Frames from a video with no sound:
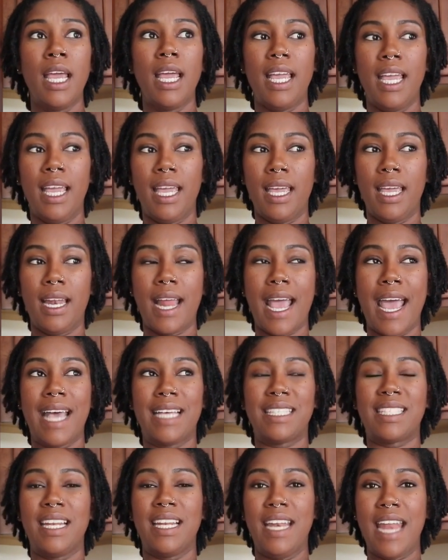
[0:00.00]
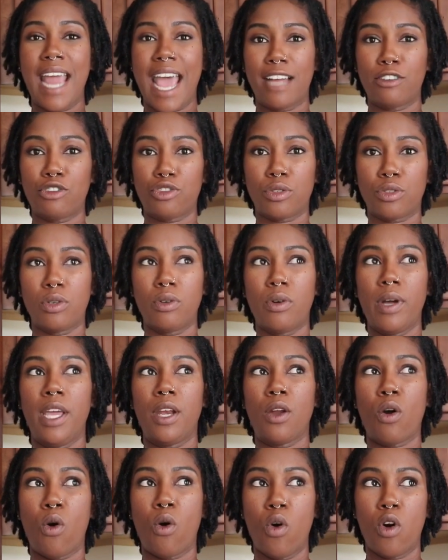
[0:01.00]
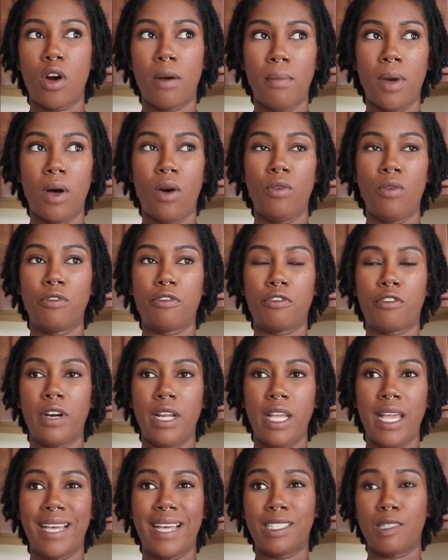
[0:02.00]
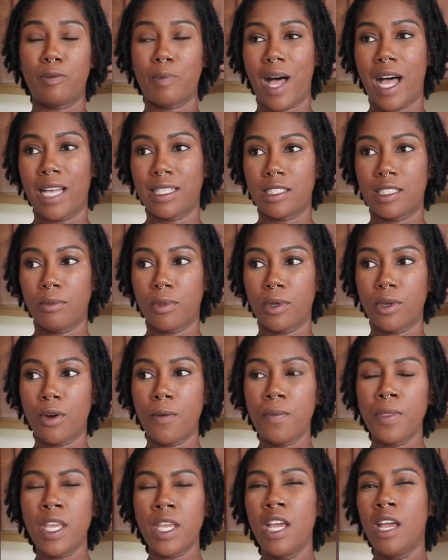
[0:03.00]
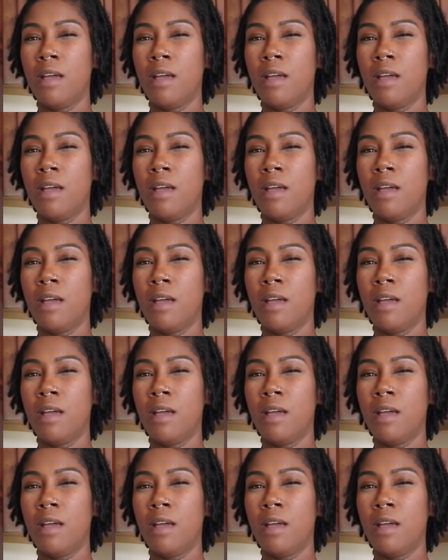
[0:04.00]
it as natural and hormone free as possible.